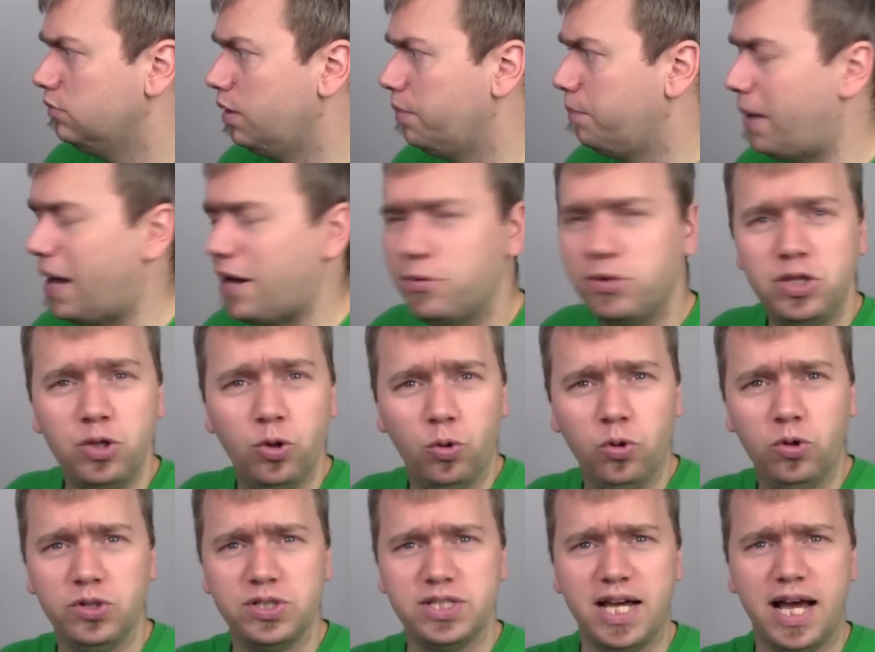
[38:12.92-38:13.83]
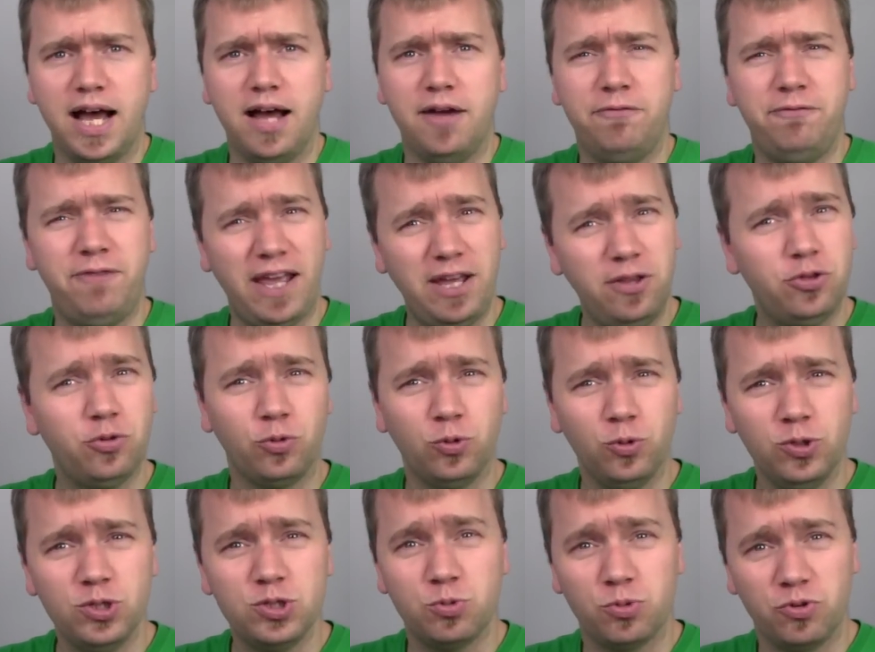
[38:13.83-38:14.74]
And back with the old Faith
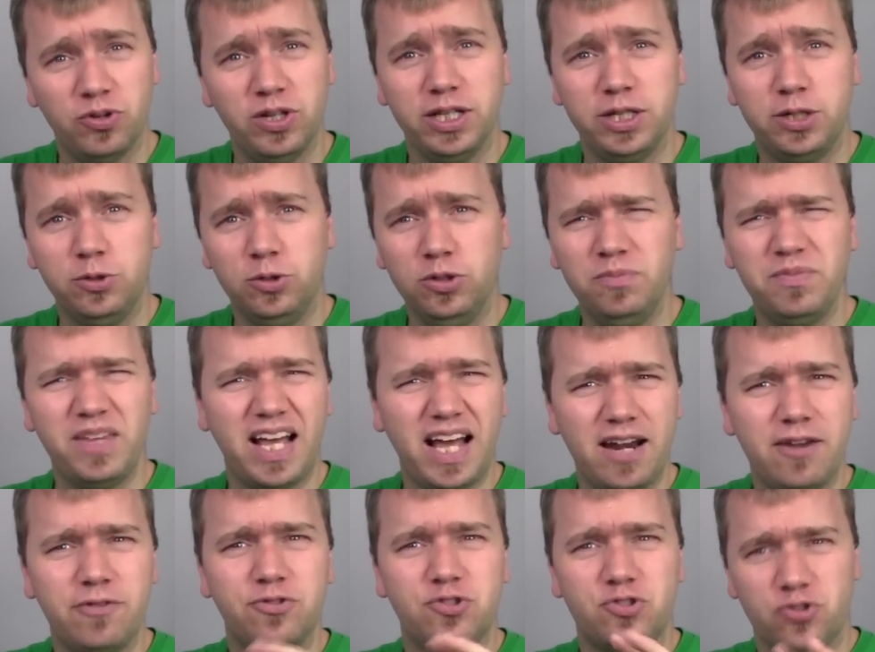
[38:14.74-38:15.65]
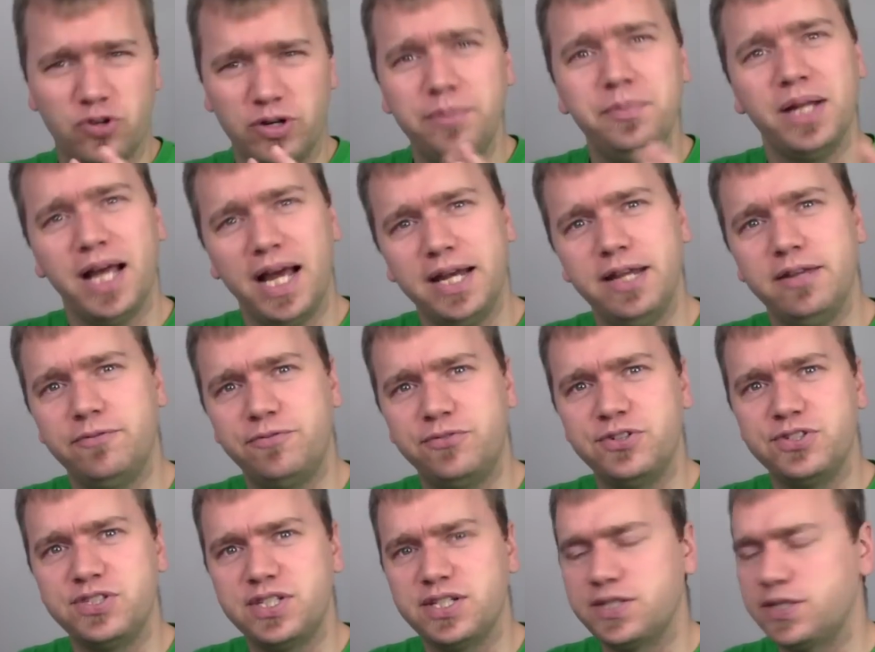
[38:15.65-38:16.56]
rules were really cool. They kind of streamlined it
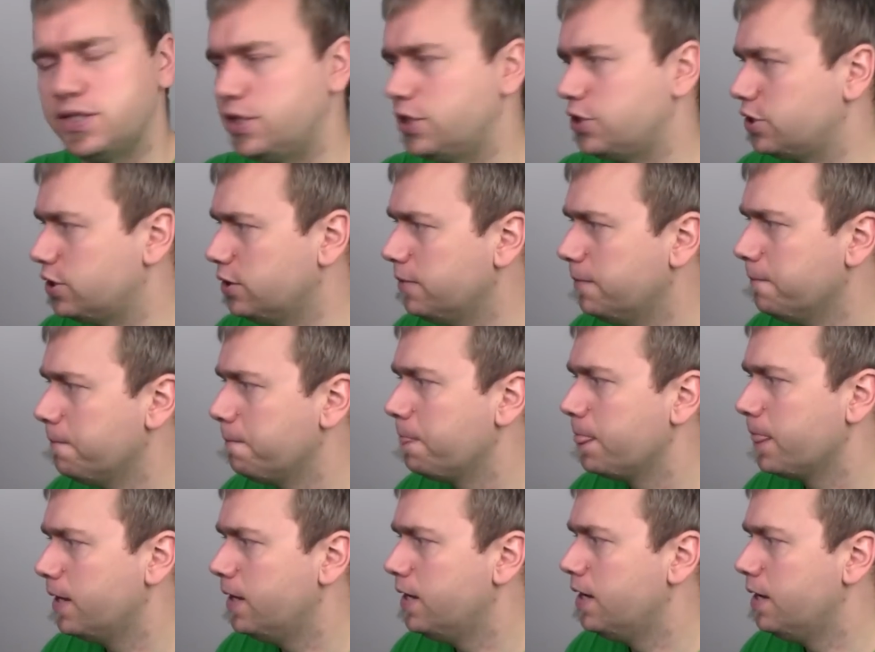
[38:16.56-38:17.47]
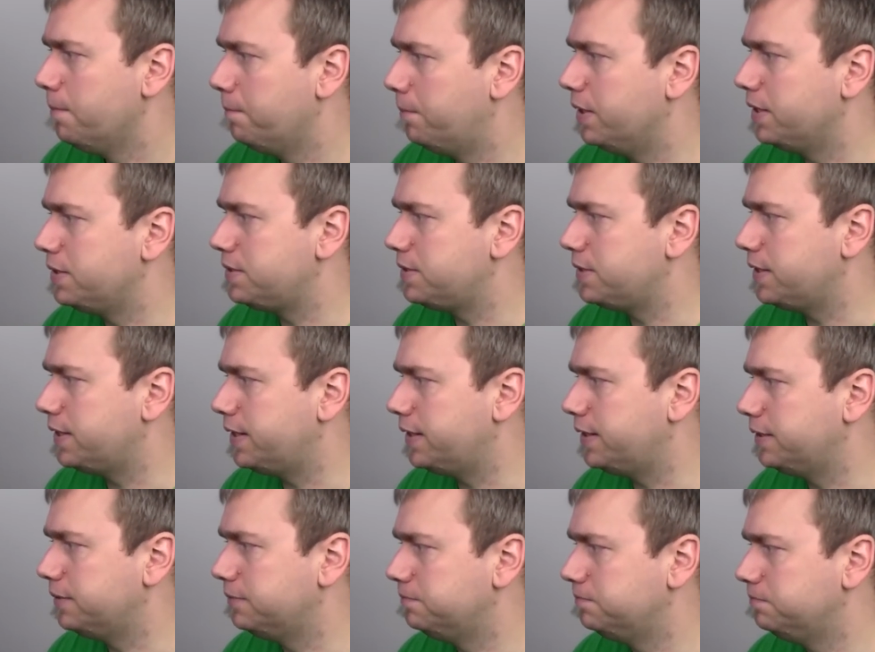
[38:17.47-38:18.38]
for 6th edition. But,
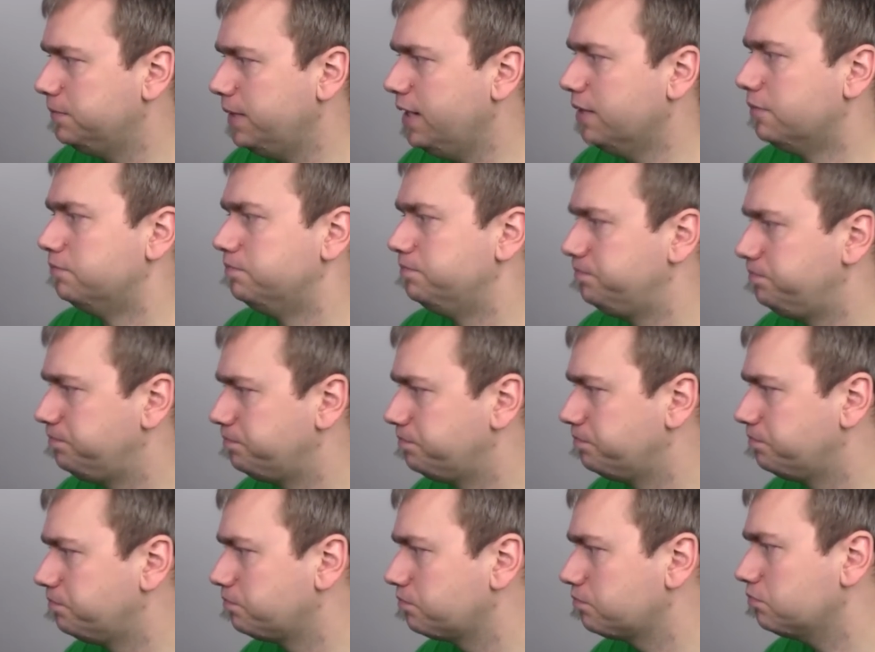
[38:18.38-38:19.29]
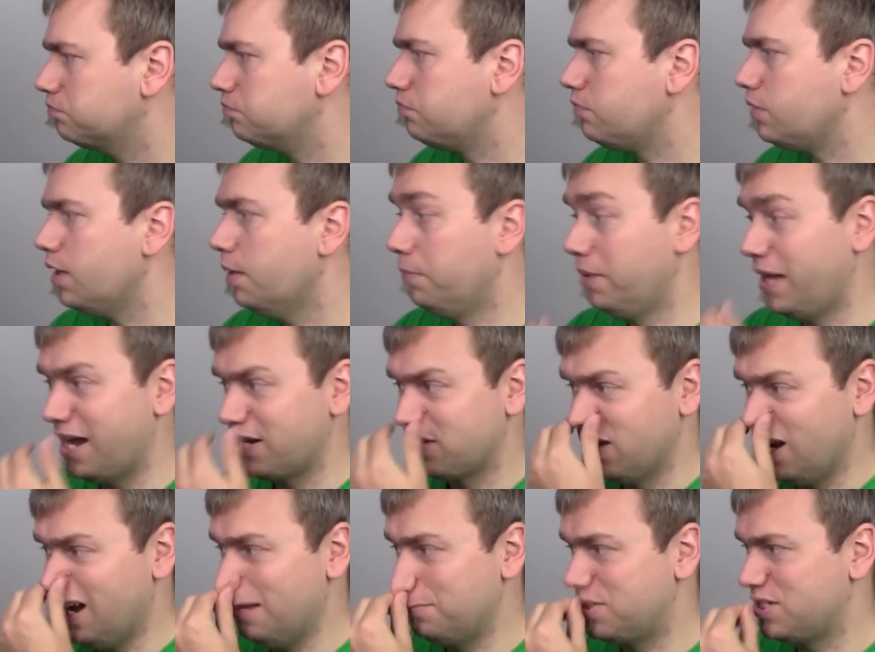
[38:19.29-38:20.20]
yeah. Black
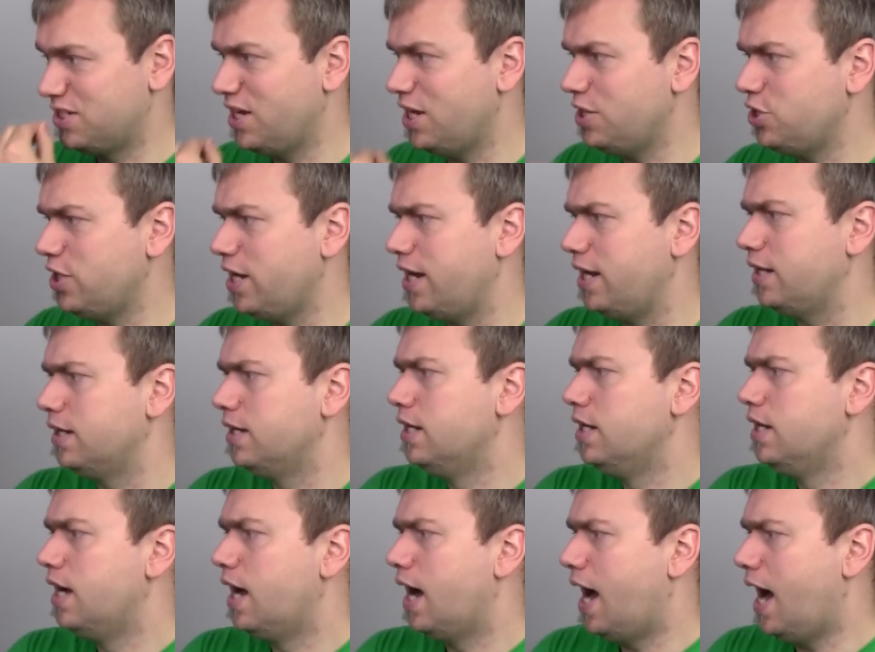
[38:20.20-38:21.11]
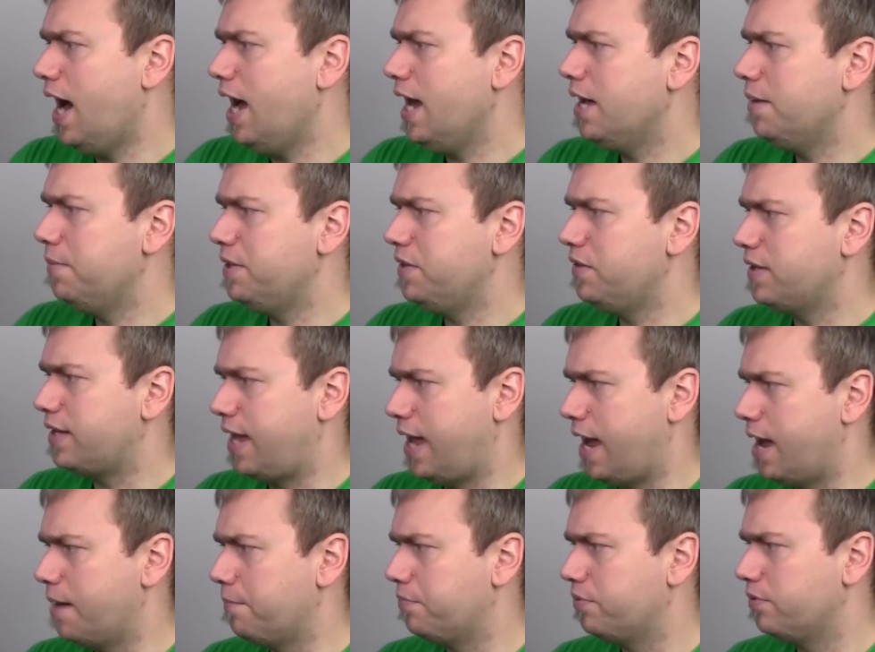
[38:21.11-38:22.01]
Tom says, hey Jay, I am in the
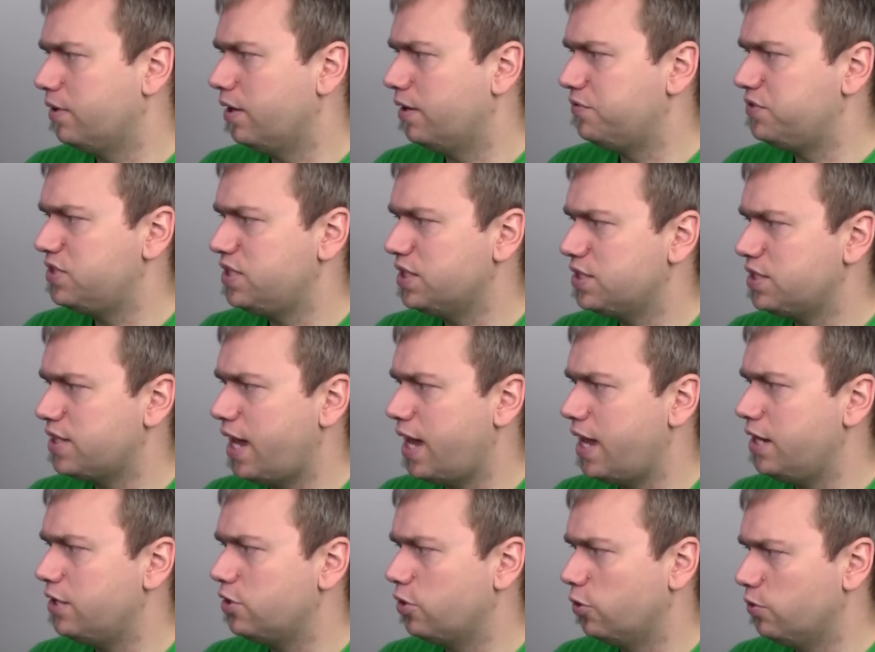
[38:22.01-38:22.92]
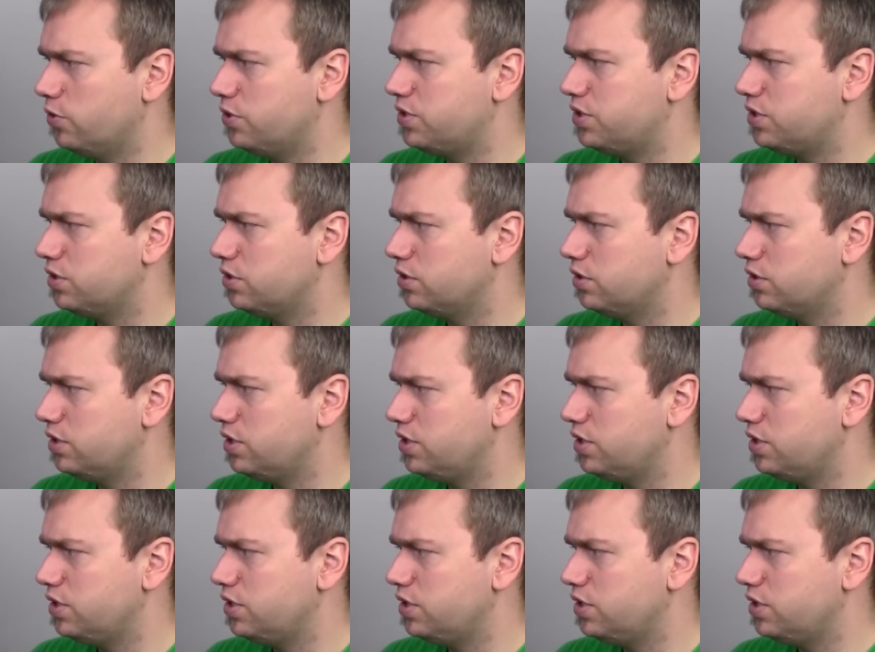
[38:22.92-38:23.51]
camp of 6th Ed Codices